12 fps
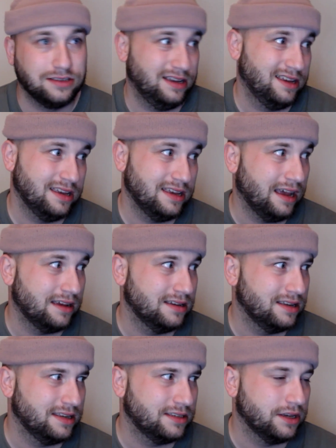Like uh,
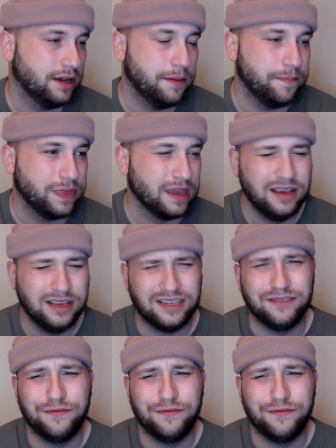it's um it's in